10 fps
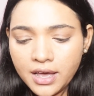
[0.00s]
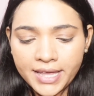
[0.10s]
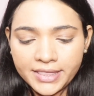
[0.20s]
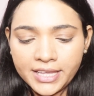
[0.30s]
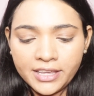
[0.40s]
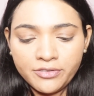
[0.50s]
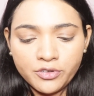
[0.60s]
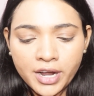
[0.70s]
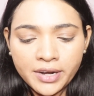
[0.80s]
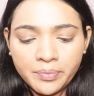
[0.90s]
I think if
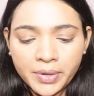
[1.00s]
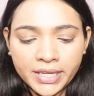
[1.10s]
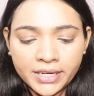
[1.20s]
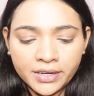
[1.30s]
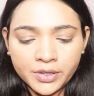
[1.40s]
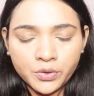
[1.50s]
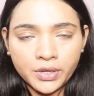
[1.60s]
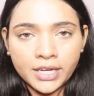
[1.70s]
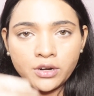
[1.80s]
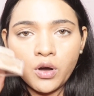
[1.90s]
you are a beginner, you
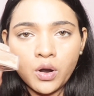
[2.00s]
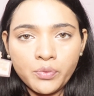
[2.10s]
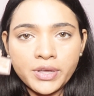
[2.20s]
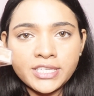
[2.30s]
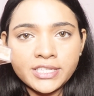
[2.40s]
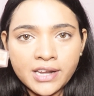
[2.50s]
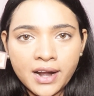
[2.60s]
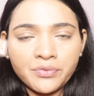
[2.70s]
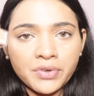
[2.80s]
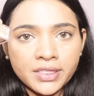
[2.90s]
can always
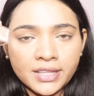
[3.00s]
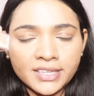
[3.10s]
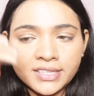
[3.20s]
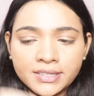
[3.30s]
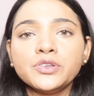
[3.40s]
start with this.